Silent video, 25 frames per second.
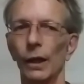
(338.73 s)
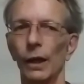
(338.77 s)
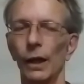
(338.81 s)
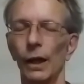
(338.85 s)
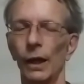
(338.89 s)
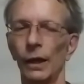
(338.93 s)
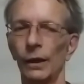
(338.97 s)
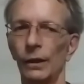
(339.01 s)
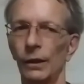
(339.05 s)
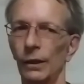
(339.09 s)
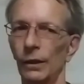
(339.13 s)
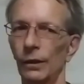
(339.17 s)

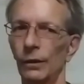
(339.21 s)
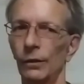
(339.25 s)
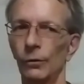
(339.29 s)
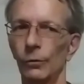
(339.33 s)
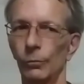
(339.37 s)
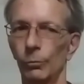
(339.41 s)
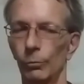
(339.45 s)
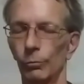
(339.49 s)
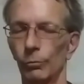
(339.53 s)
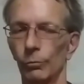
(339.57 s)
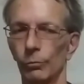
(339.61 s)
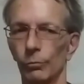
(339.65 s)
I did
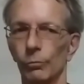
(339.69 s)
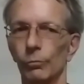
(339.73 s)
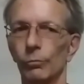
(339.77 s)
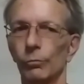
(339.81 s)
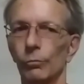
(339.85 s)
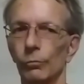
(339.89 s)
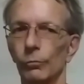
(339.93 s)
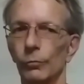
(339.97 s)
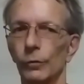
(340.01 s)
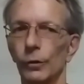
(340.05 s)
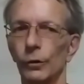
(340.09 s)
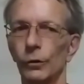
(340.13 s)

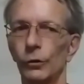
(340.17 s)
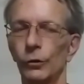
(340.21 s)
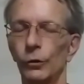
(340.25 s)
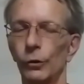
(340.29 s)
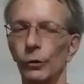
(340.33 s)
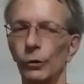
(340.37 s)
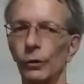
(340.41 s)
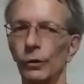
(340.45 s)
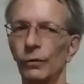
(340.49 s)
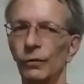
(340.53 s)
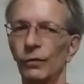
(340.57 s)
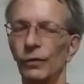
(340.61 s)

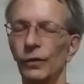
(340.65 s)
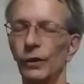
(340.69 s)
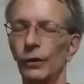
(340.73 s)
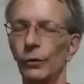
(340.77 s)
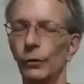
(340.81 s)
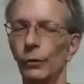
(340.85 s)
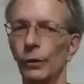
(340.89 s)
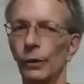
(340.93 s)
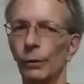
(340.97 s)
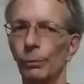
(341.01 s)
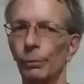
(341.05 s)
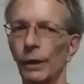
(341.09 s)
shoot a
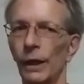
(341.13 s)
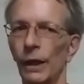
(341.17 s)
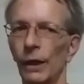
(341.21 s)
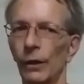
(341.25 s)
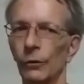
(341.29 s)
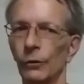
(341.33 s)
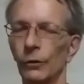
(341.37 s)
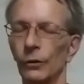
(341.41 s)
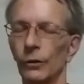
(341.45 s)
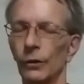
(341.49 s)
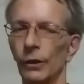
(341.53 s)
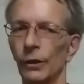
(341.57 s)
few
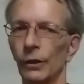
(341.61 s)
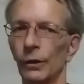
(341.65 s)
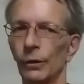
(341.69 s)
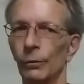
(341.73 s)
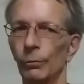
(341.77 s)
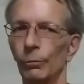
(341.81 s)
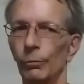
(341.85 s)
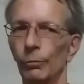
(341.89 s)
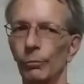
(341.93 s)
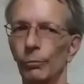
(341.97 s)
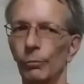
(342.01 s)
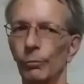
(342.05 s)
about
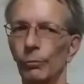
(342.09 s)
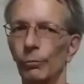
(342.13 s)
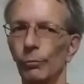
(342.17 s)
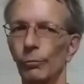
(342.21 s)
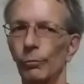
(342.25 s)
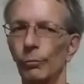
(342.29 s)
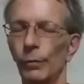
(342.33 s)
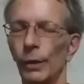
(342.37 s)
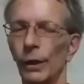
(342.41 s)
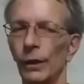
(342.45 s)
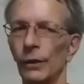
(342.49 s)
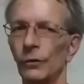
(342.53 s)

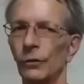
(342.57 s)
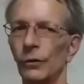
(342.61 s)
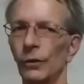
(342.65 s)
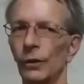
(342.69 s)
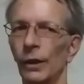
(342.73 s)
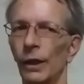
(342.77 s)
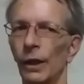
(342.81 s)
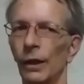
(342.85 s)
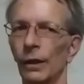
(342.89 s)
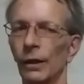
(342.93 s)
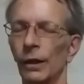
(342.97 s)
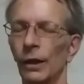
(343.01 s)
my
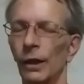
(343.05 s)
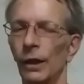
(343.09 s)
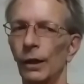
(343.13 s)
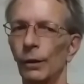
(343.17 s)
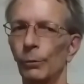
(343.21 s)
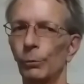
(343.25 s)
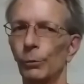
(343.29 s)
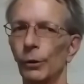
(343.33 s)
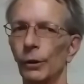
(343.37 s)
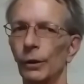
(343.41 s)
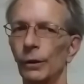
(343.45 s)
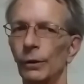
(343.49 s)
Sonata
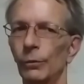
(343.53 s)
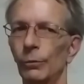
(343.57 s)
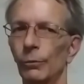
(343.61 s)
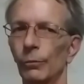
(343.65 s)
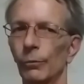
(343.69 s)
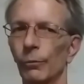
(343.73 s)
Hybrid